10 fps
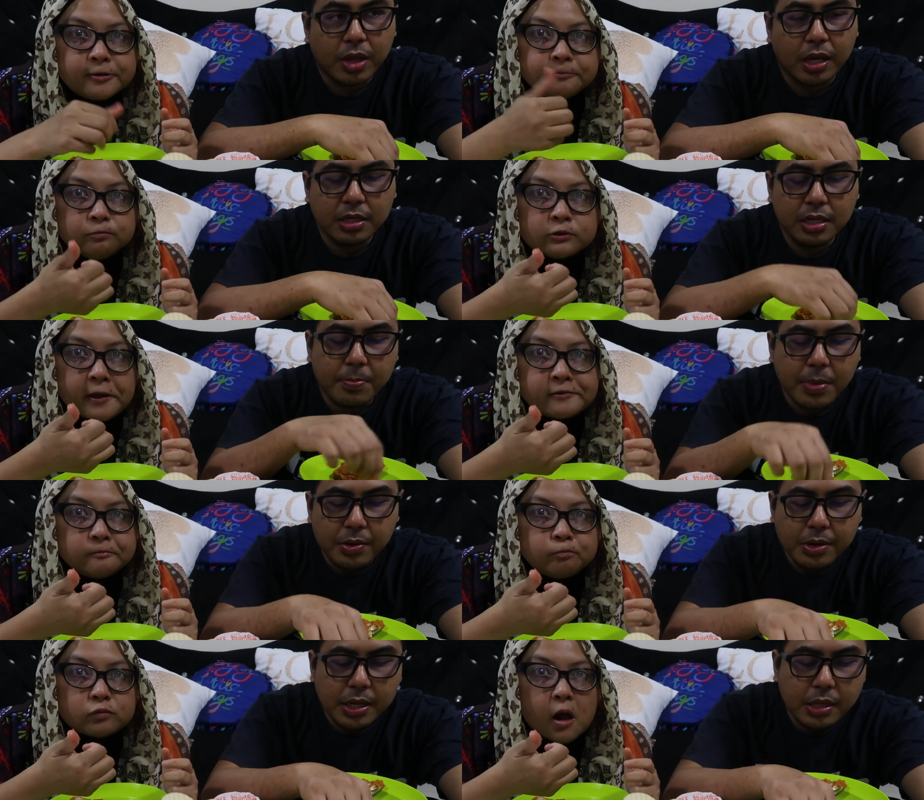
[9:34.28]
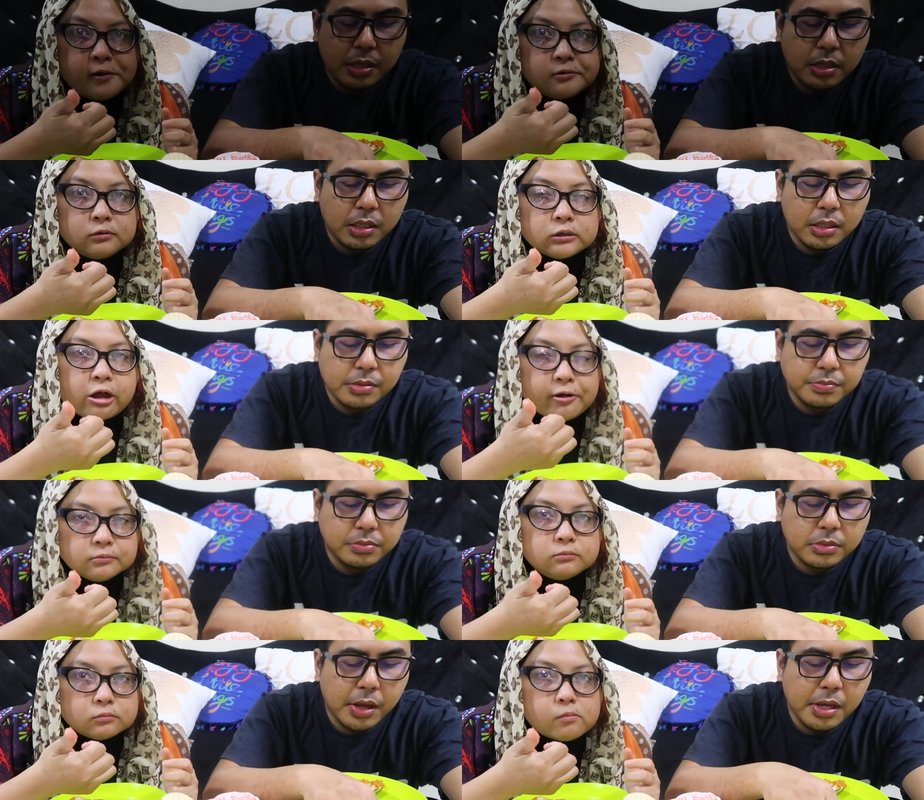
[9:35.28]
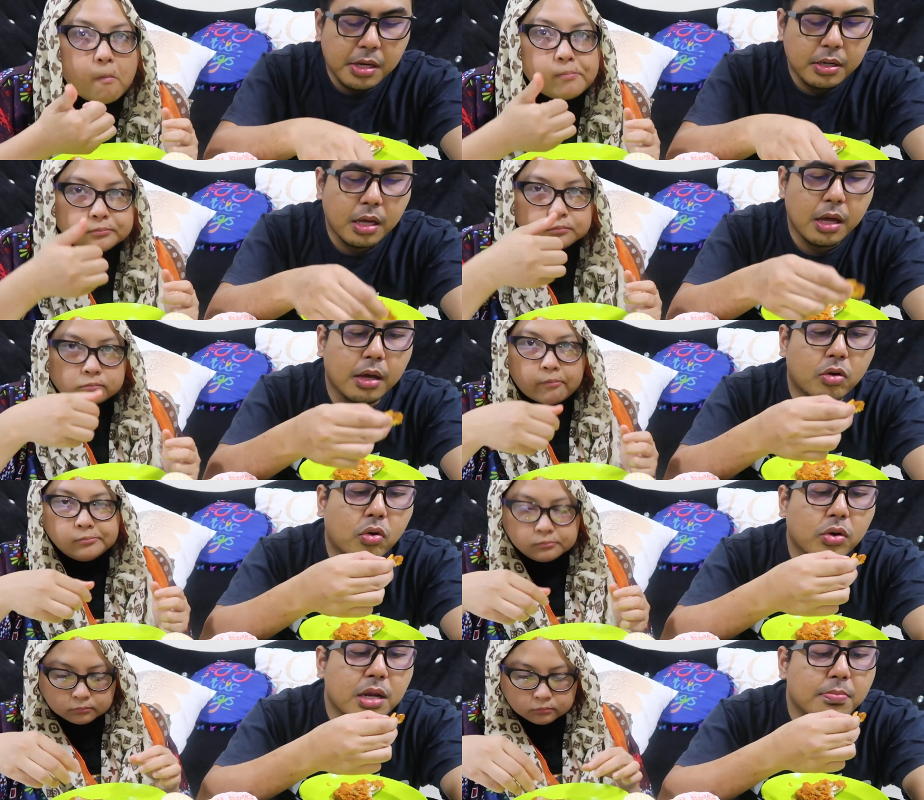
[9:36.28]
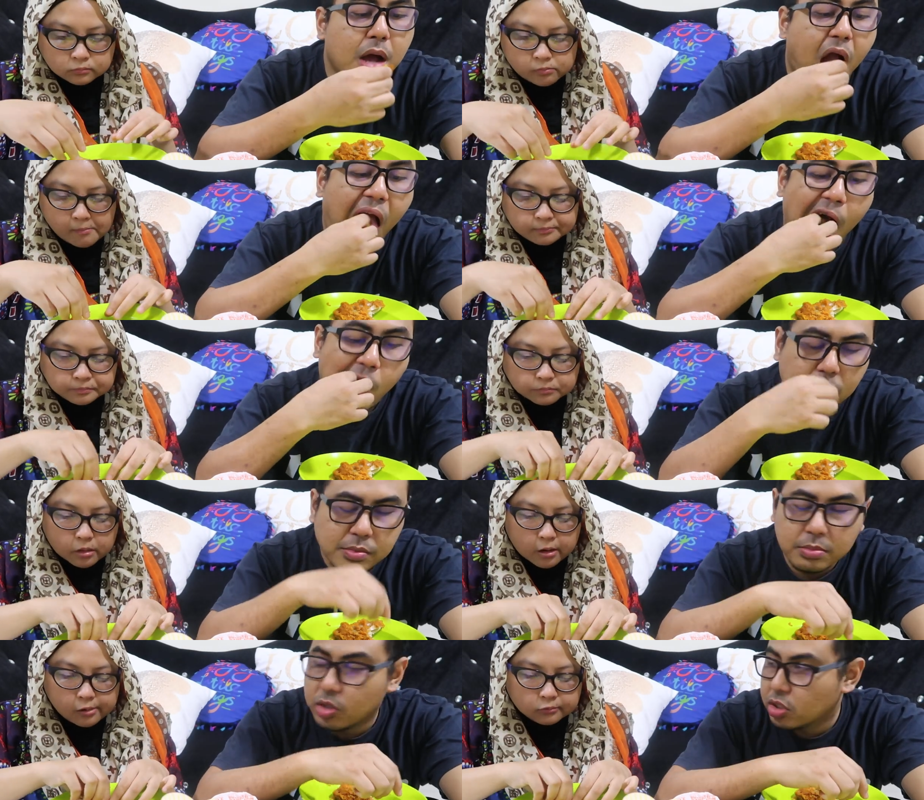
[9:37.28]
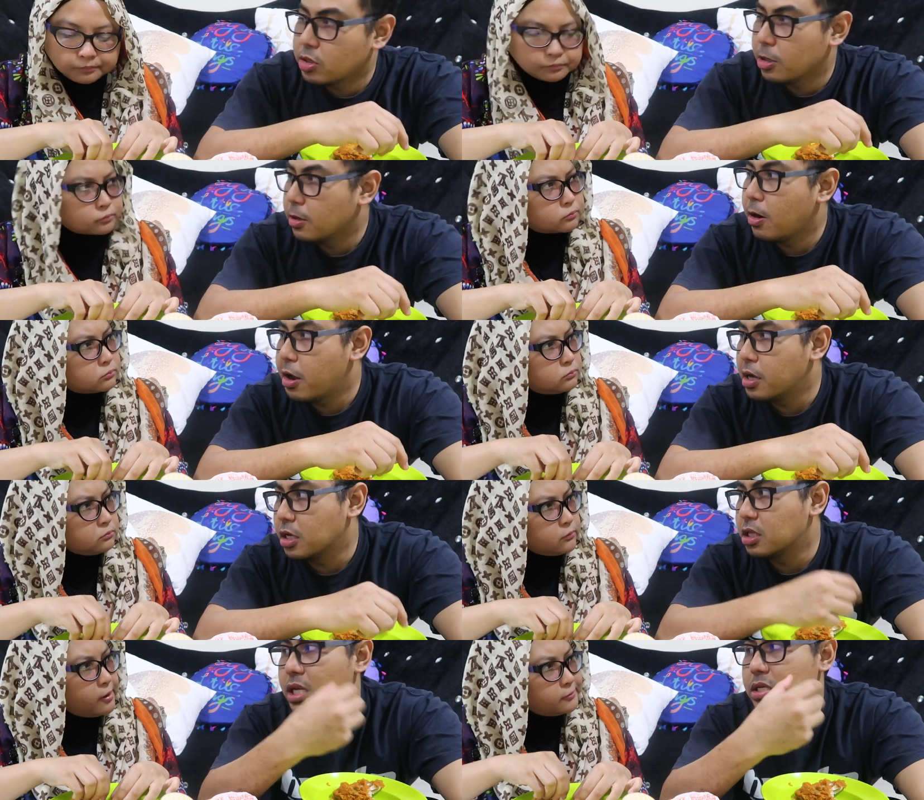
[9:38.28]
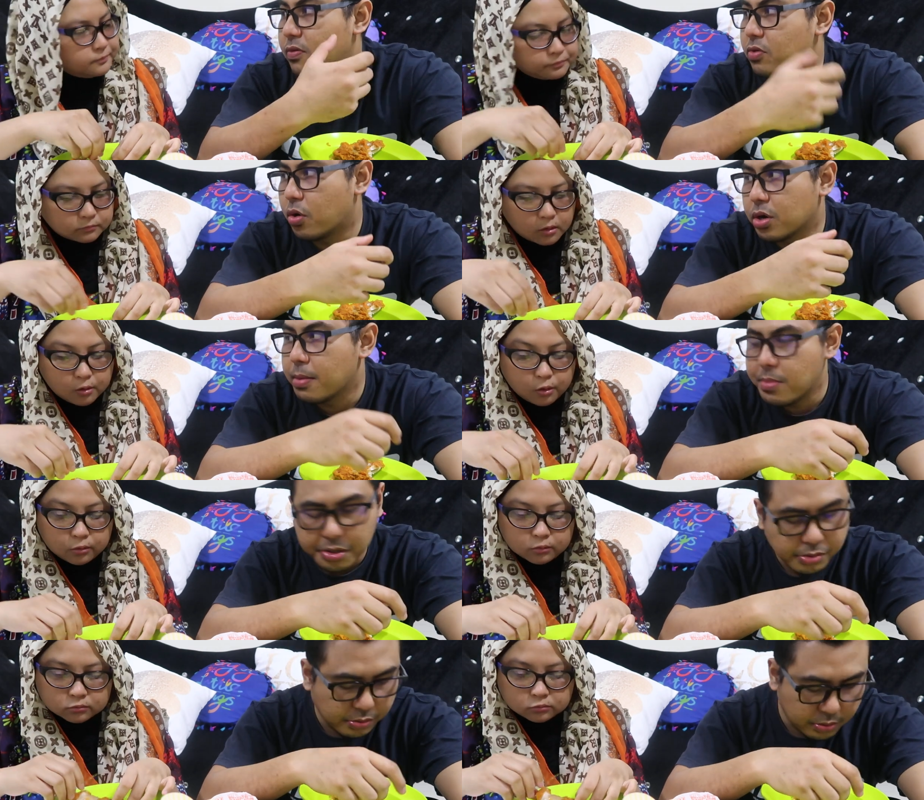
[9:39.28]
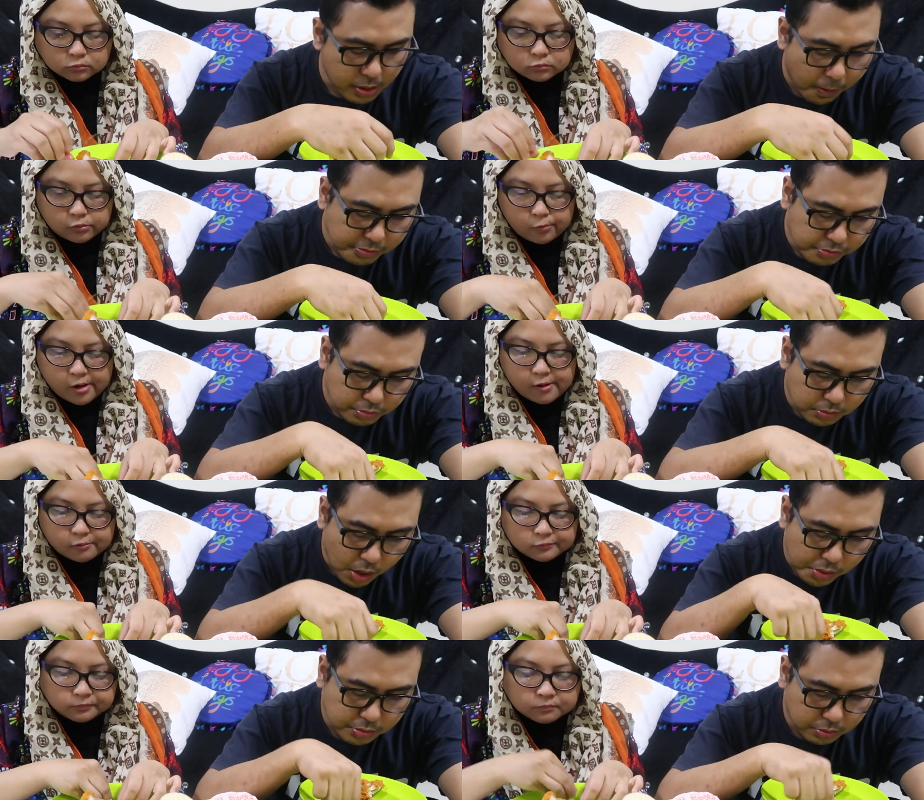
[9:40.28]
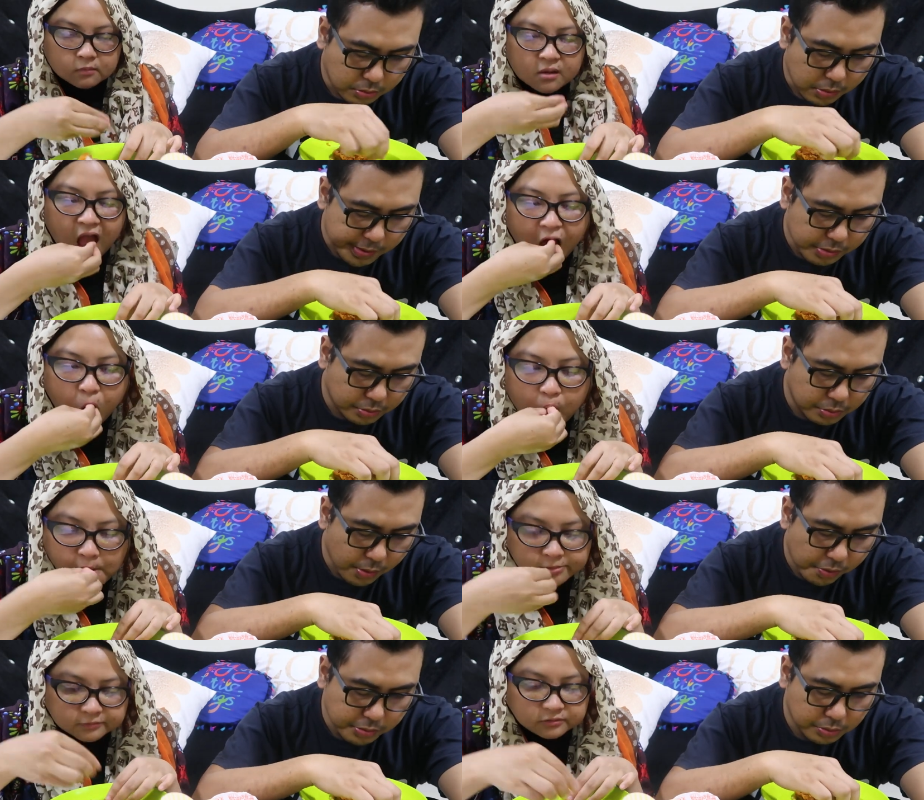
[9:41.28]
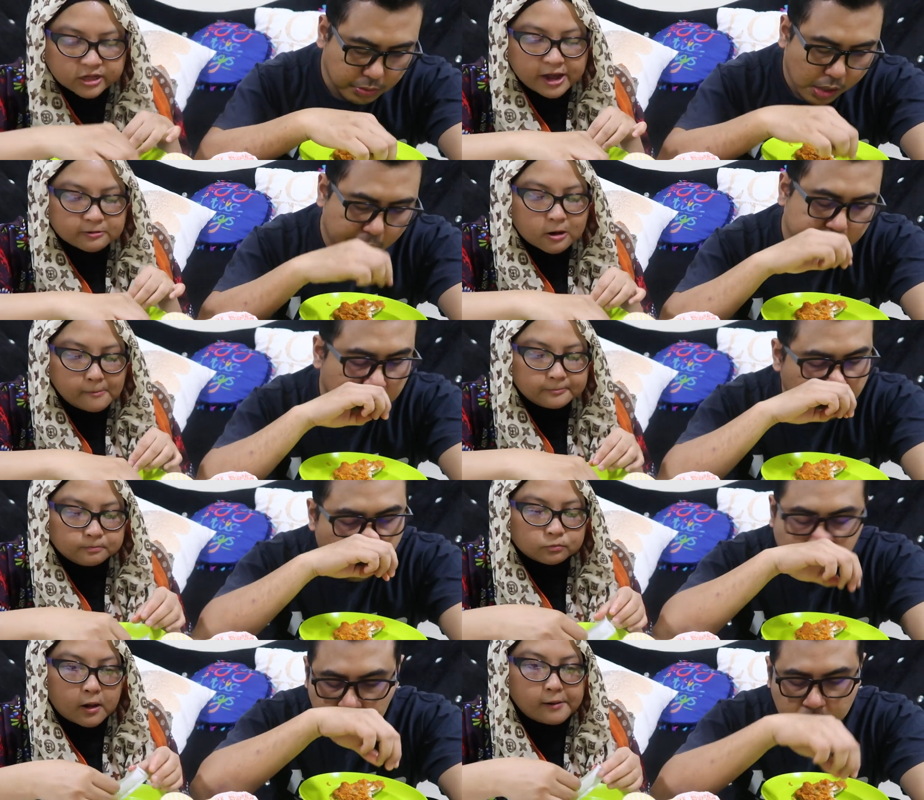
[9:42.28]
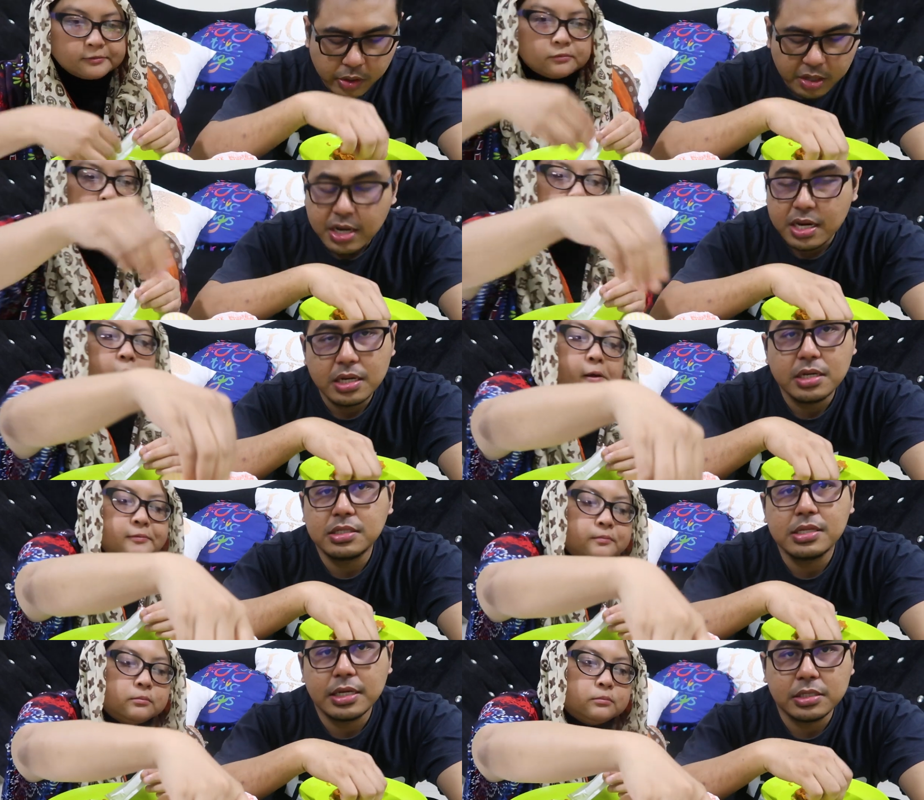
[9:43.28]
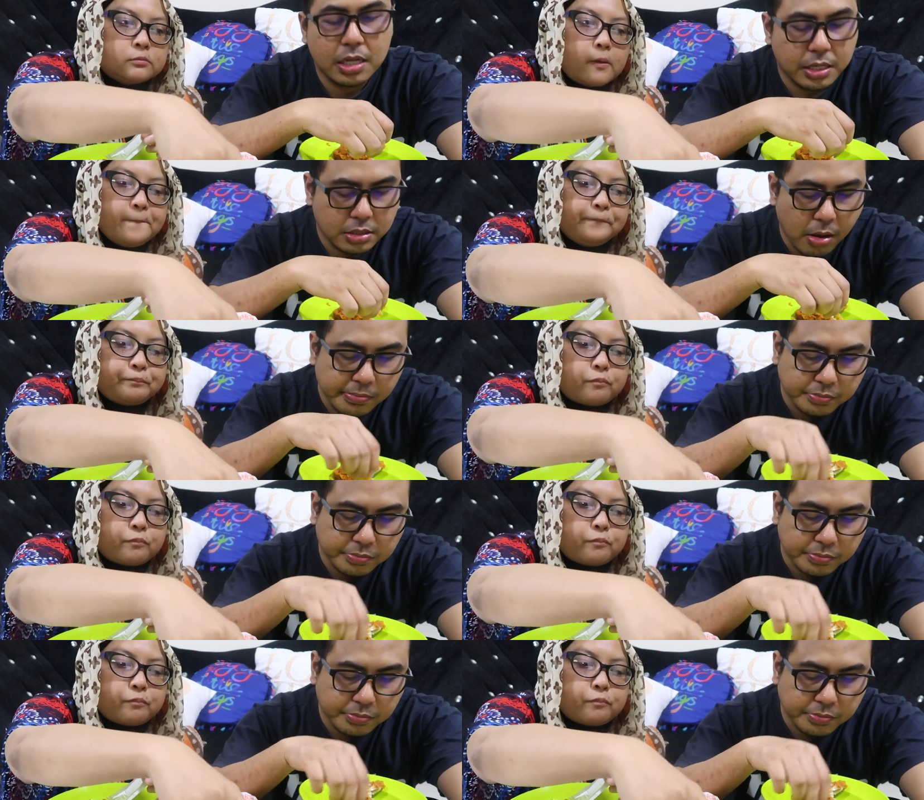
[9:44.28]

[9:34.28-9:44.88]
Speaker 1: I think they marinated in coconut milk because got a taste of coconut
Speaker 2: milk. Oh, wow. Then?
Speaker 1: Well, then it's nice taste.